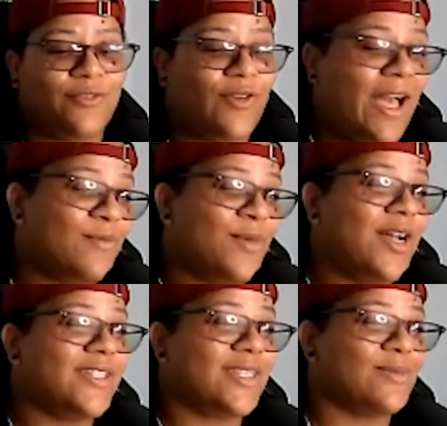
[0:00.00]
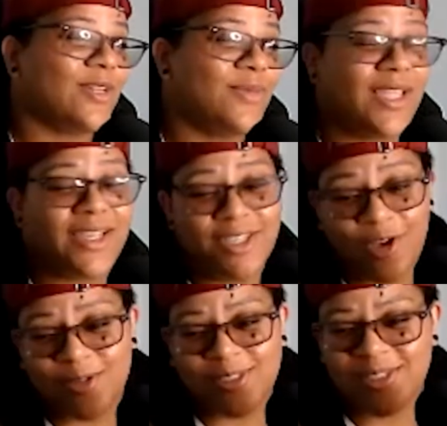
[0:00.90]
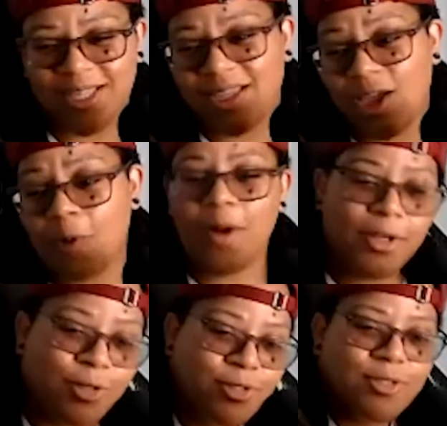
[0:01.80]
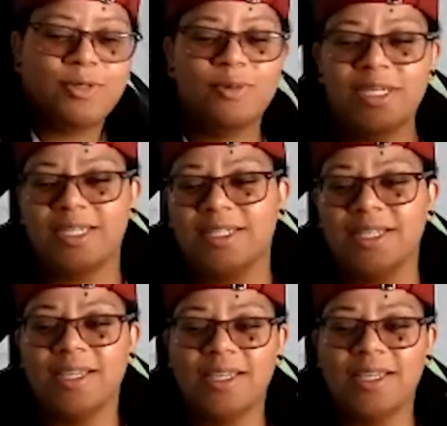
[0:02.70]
5 months, I'm gonna be like, yo, so like, why do you use weed?